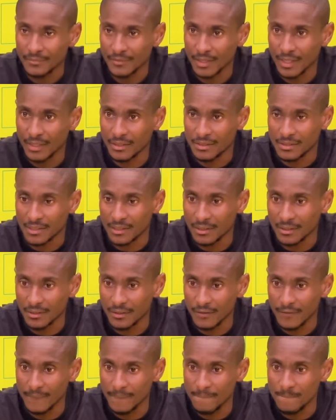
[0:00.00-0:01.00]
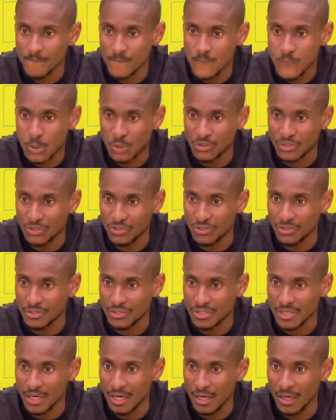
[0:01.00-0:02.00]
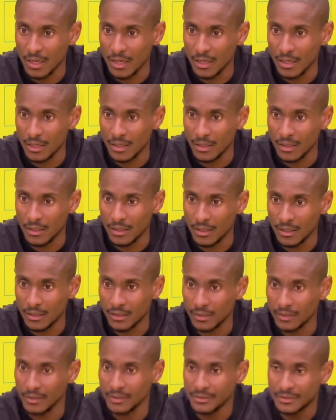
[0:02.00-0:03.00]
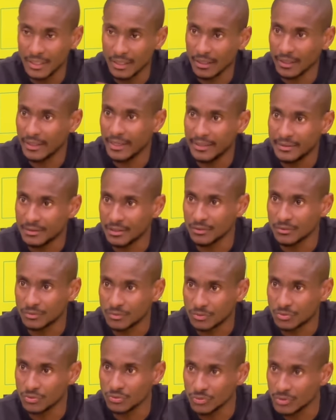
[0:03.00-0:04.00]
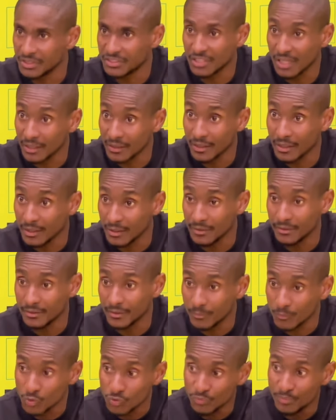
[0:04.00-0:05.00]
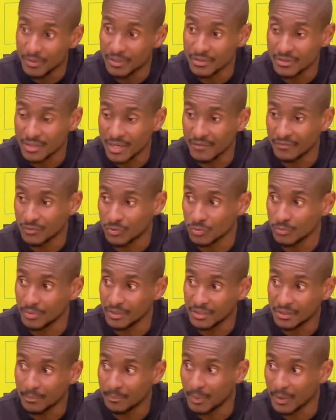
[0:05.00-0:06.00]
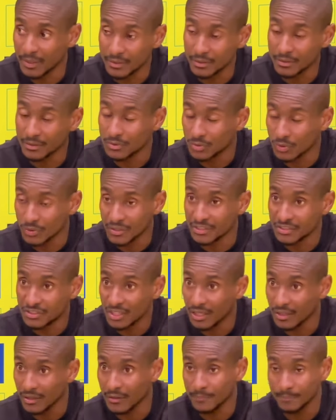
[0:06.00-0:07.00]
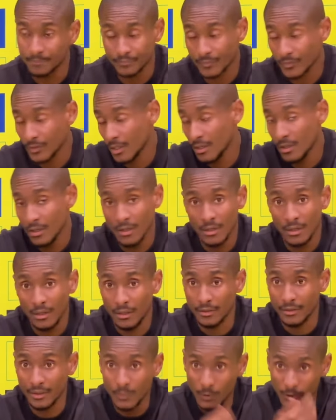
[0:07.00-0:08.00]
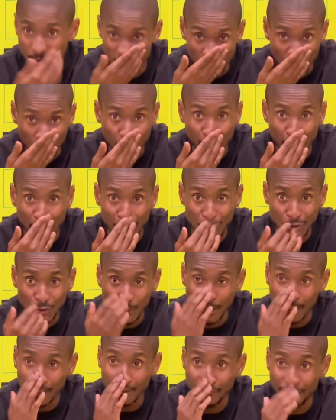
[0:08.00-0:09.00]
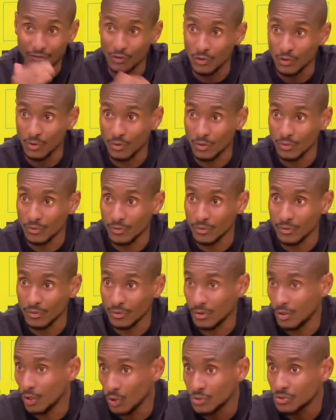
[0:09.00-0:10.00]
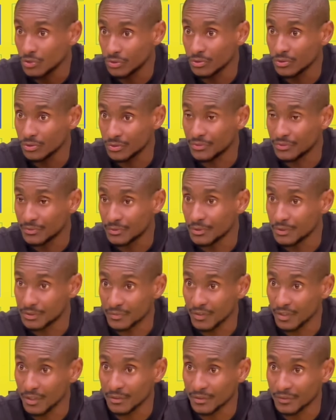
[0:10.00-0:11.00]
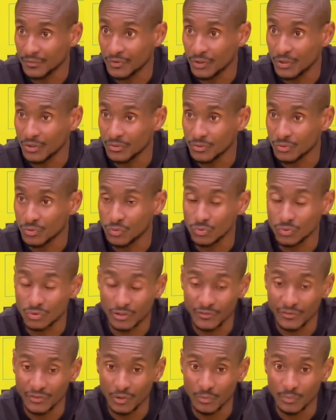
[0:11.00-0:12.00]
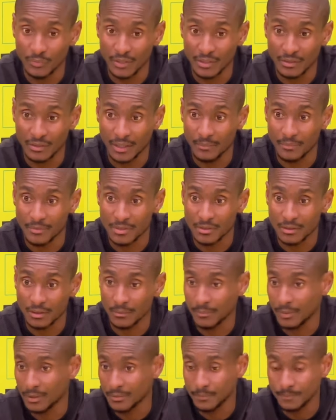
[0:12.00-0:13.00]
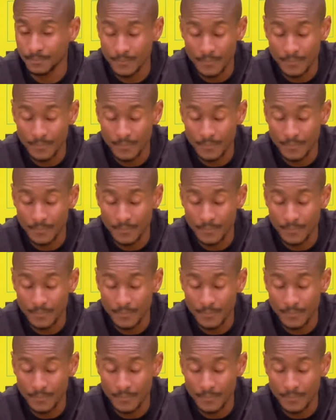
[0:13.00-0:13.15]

that um, positions are interrelated to each other and the movements have to be dependent on each other. And then when you don't play together for a lot, it's it's very difficult to develop that chemistry. But